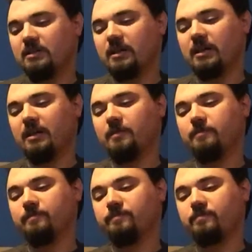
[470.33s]

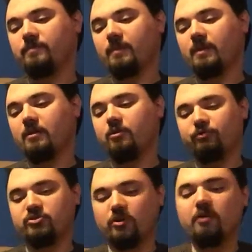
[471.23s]
um oh
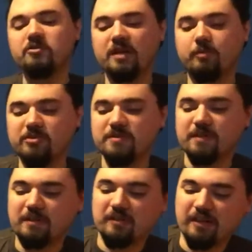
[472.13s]
for starters i would just
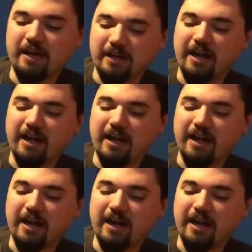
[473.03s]
like to say i,